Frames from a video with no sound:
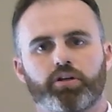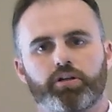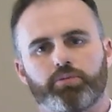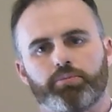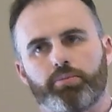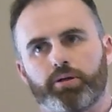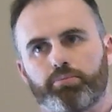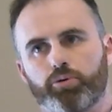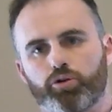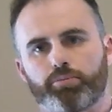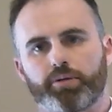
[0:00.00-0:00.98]
There may be
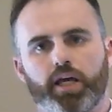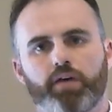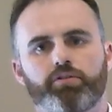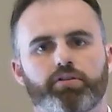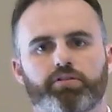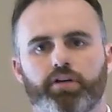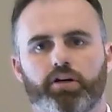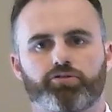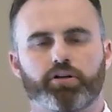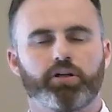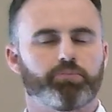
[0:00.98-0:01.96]
poor behaviours,
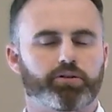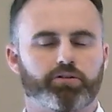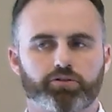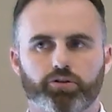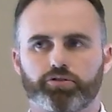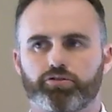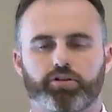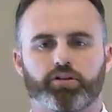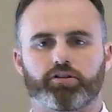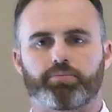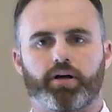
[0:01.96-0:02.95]
etc., but there's no such
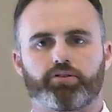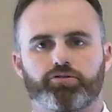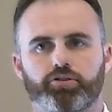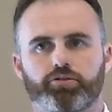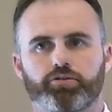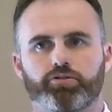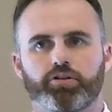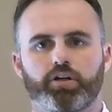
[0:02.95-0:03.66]
thing as a bad student.